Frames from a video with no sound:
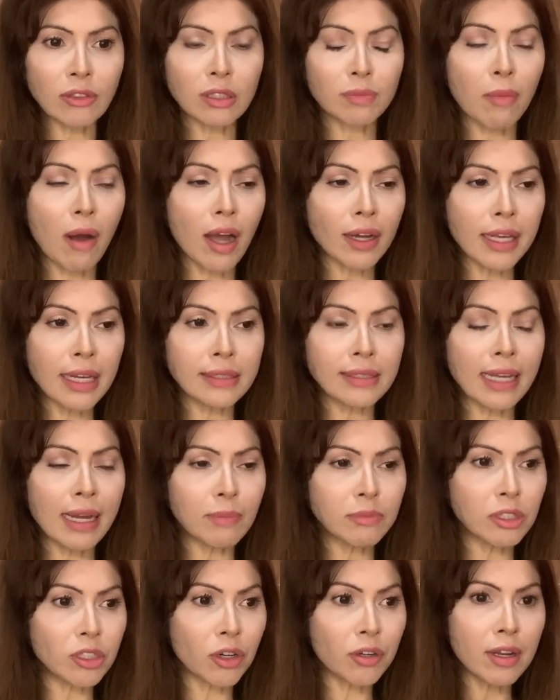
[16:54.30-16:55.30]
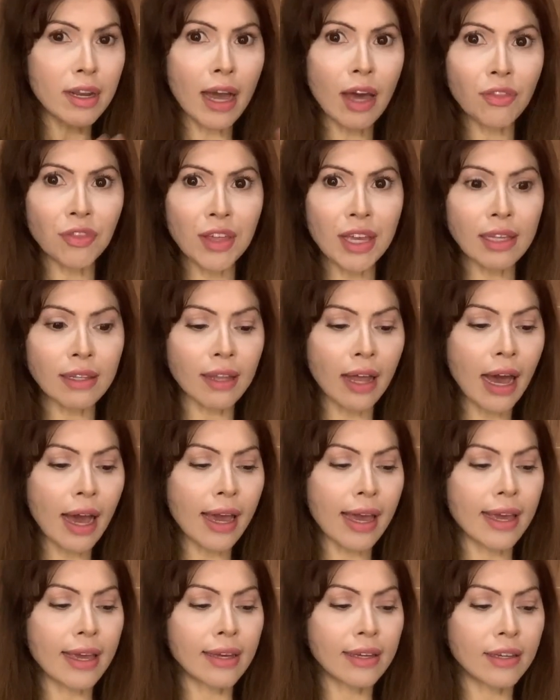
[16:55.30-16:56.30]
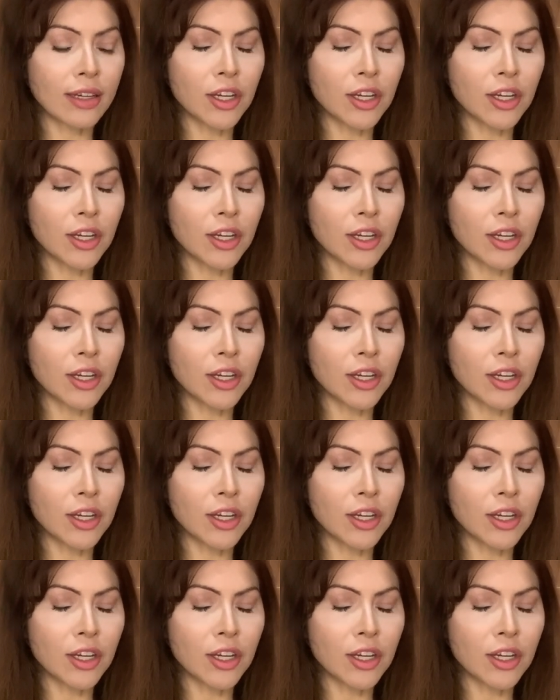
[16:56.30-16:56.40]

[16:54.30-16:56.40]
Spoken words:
mock exams, they're nothing like,